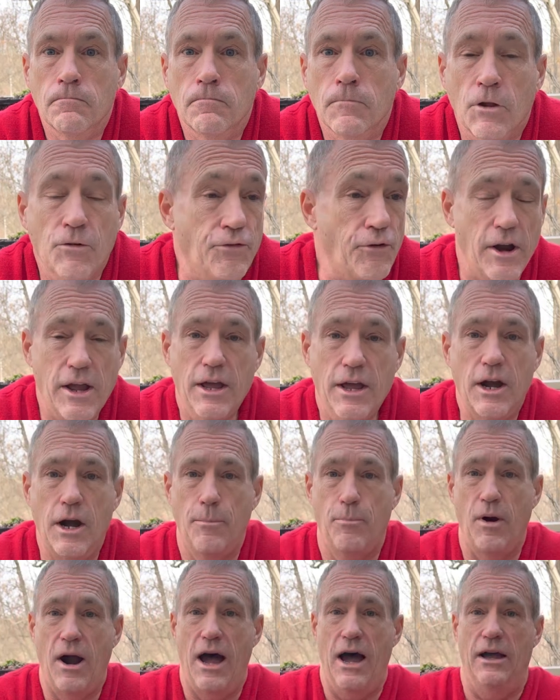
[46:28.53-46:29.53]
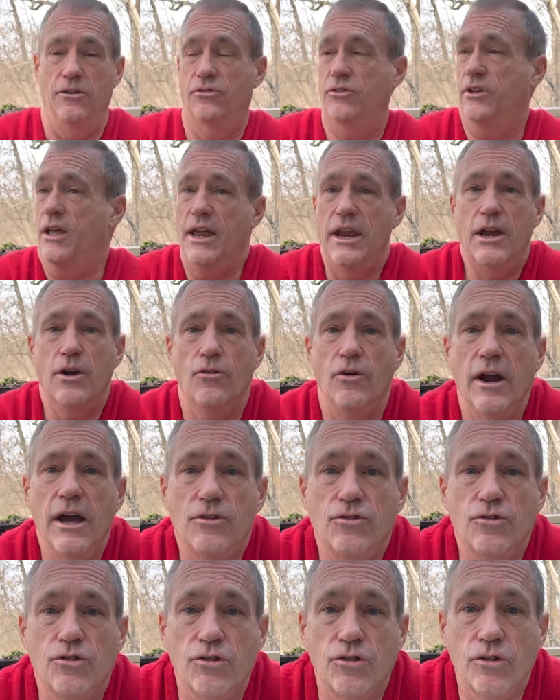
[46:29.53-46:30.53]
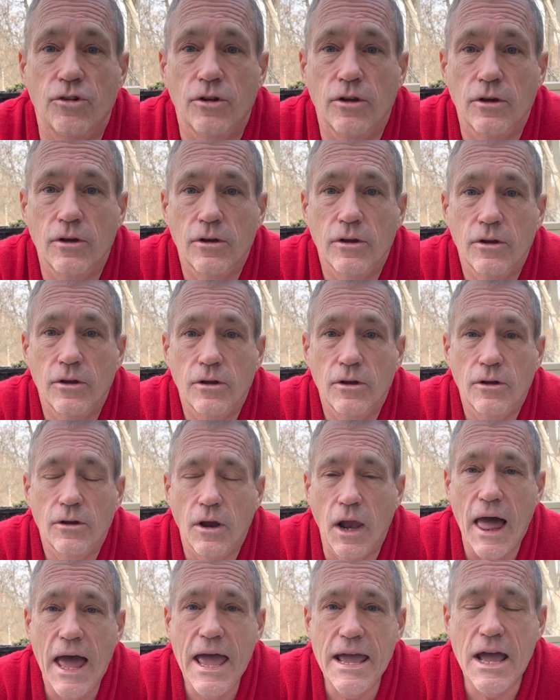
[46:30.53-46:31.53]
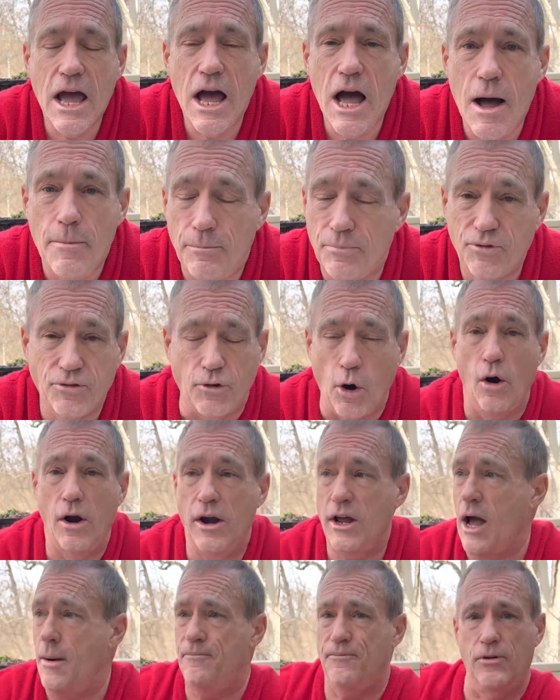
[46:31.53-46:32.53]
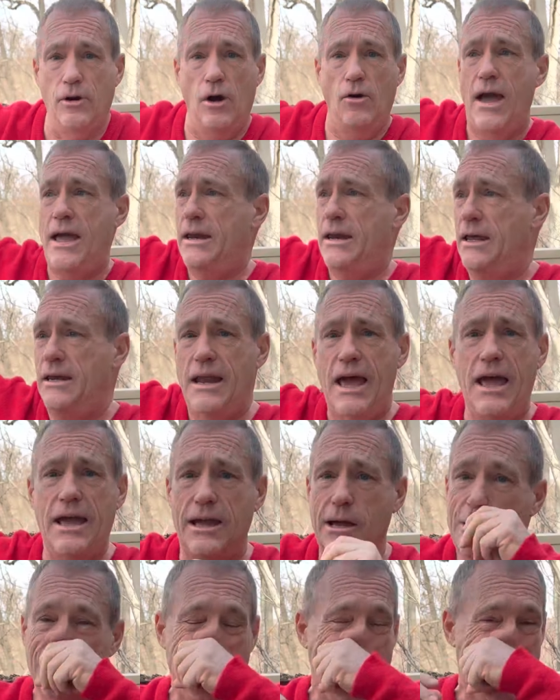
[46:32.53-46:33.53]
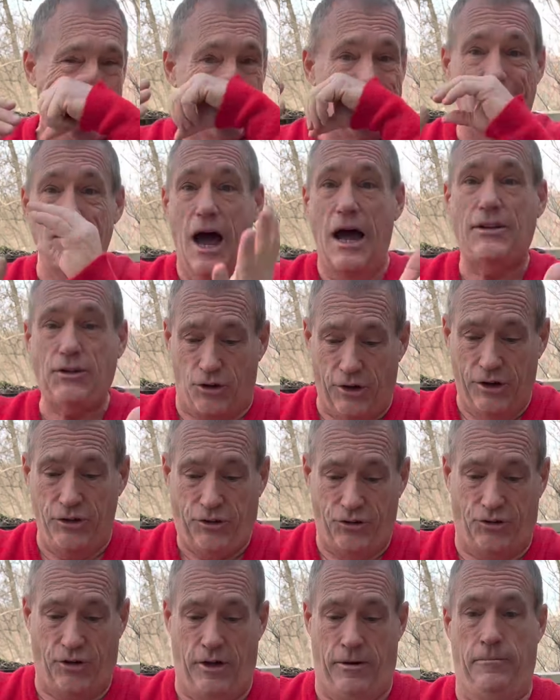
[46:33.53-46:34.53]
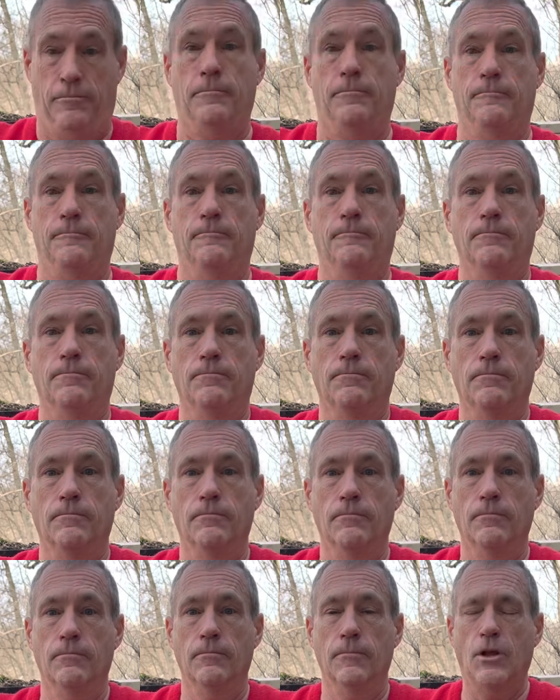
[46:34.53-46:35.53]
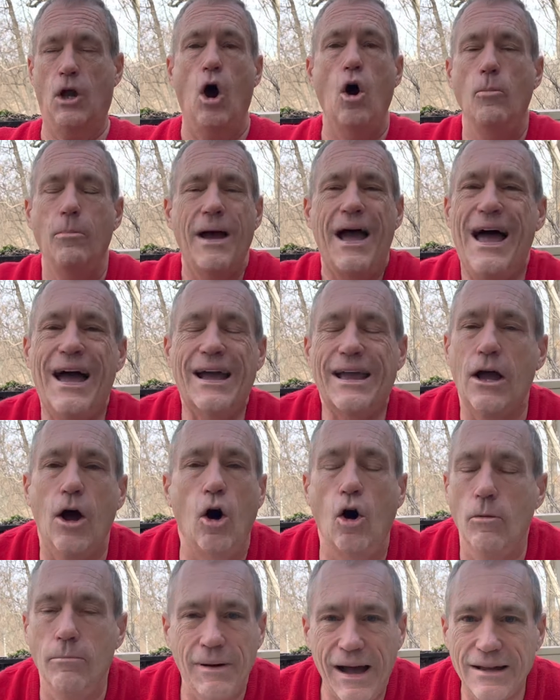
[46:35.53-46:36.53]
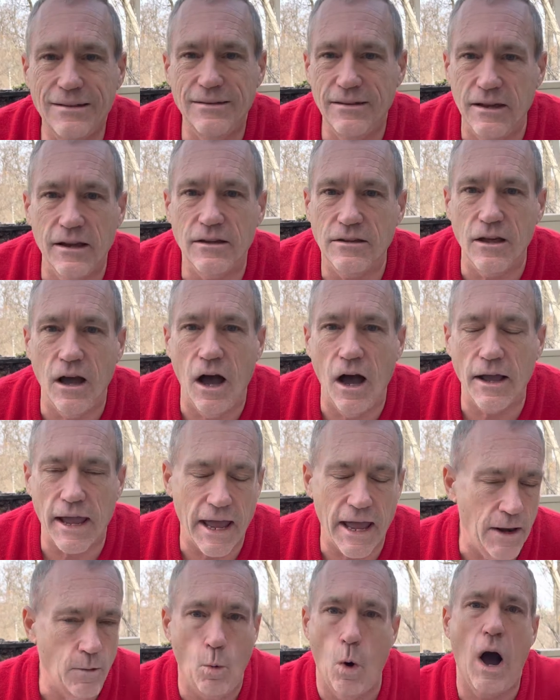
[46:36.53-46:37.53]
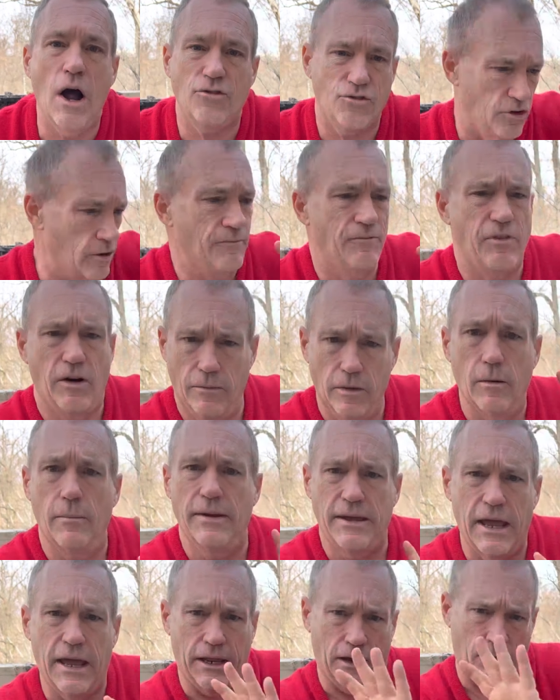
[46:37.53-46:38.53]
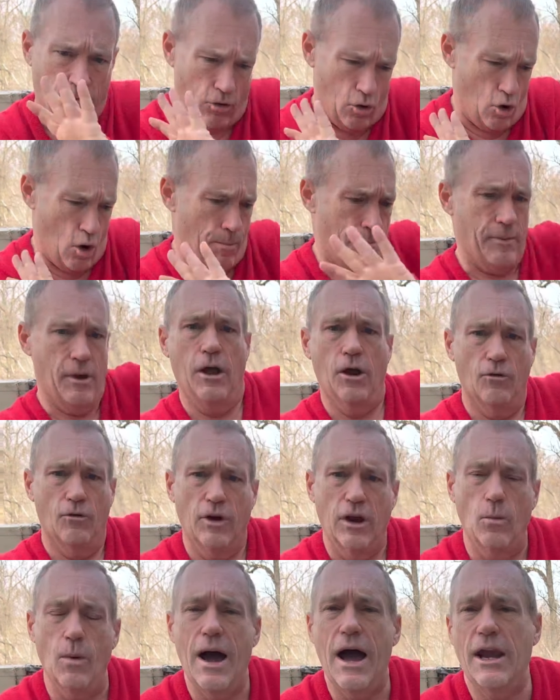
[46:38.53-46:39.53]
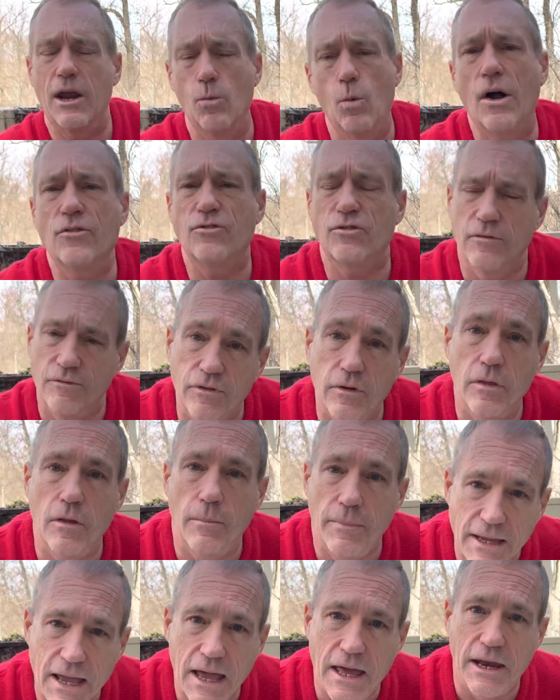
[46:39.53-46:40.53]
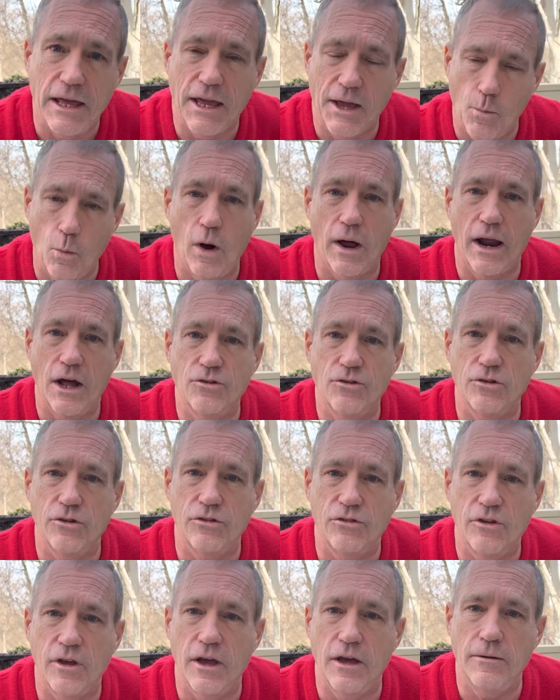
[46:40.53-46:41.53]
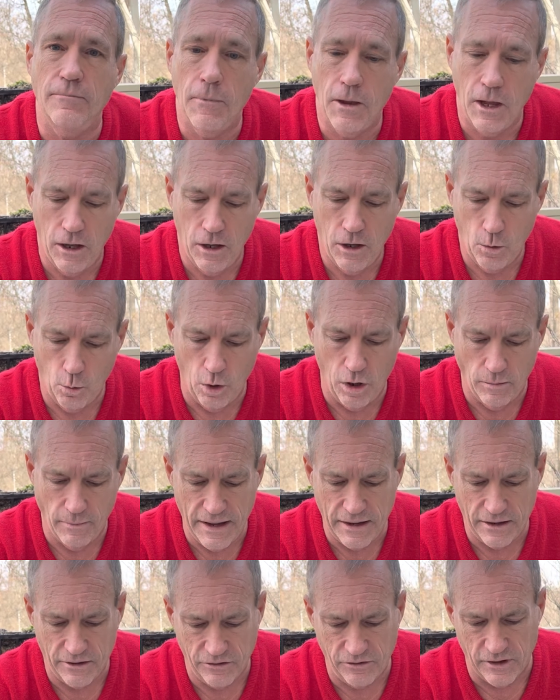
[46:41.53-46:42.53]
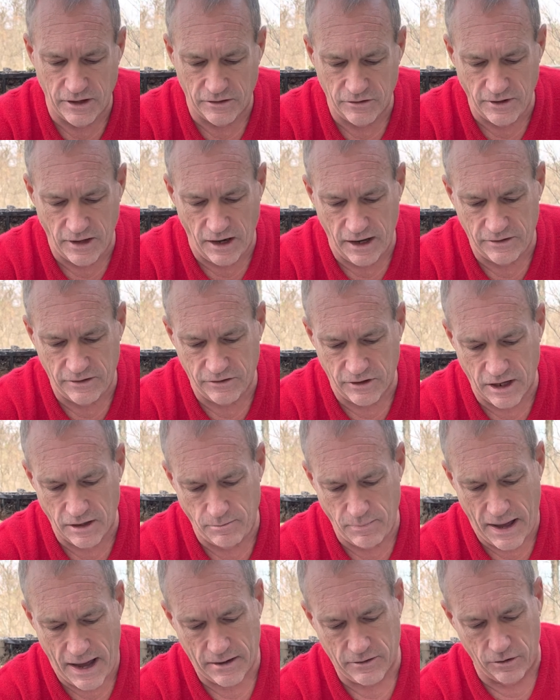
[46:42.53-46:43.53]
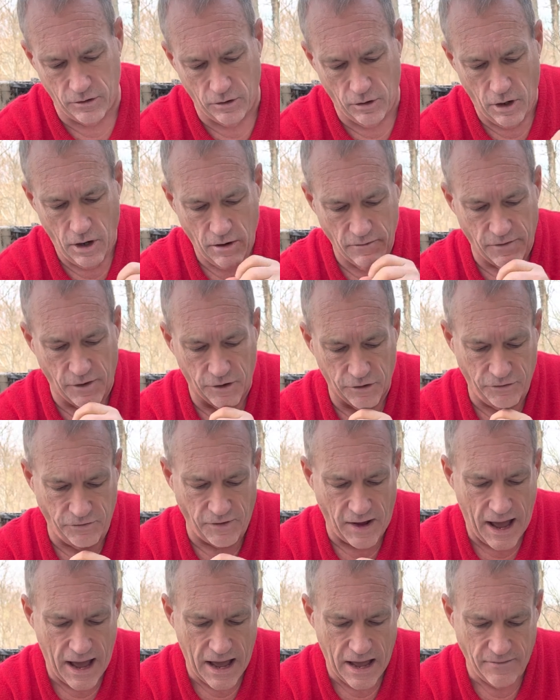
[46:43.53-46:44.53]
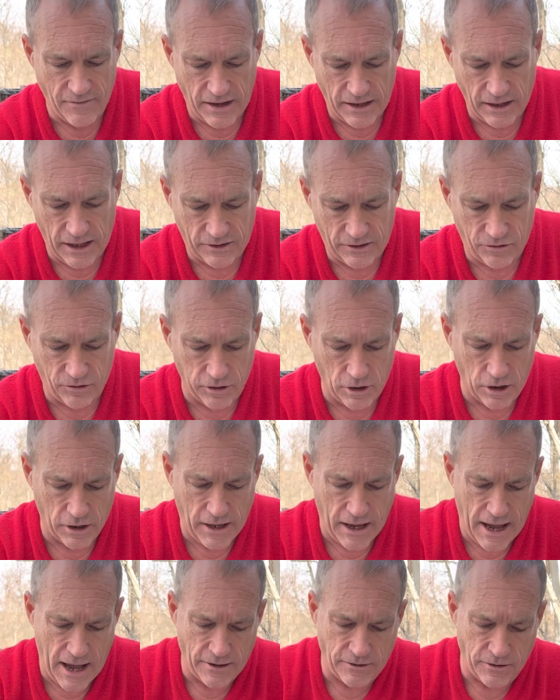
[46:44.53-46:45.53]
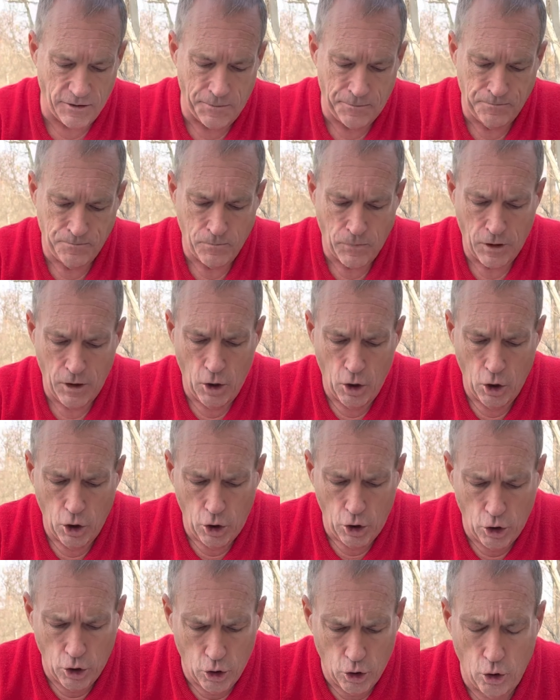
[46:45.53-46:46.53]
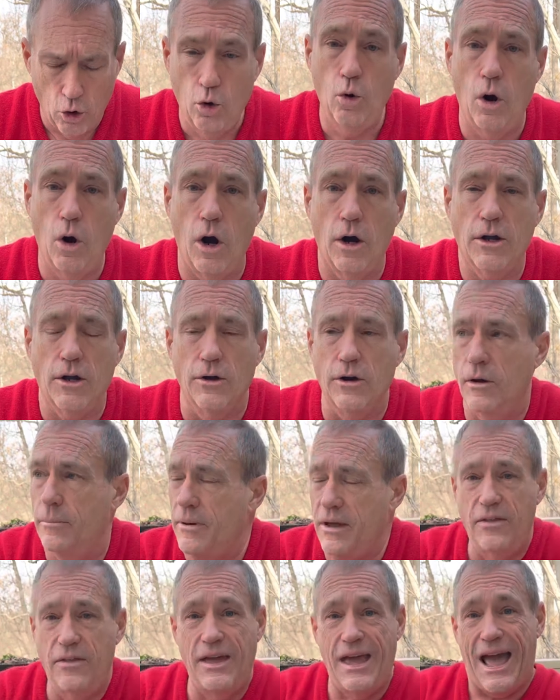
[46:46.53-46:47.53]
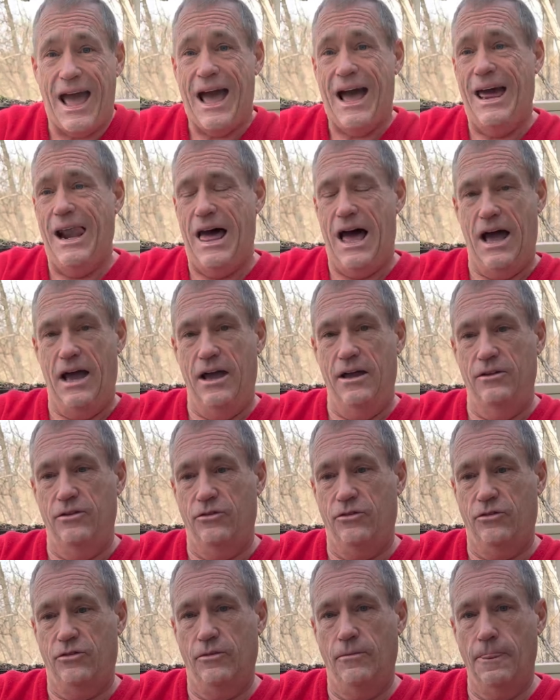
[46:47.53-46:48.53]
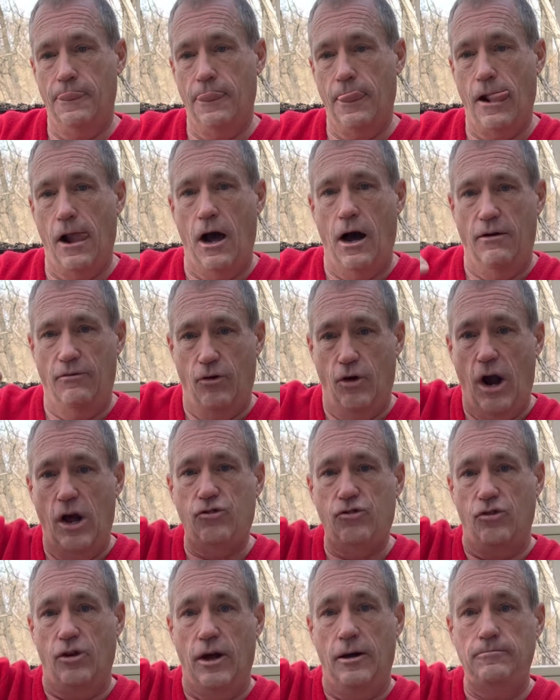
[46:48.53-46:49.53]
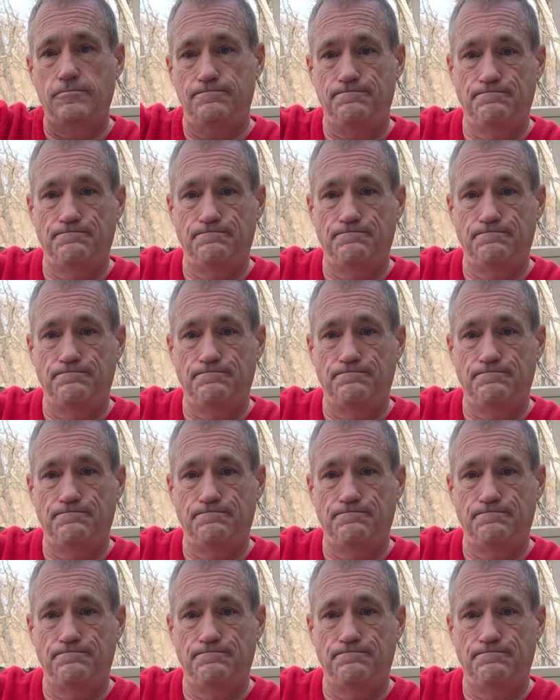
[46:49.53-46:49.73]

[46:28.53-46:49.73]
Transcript: Free enterprise, getting rich, laying up, storing up for a rainy day, that's not Christian go back on my TikTok and watch them from the beginning. Whoop, rewind and watch them from the beginning, and what I just said will make sense. Now let's get back to verse 5 and let's look at who are going to be the allies of Russia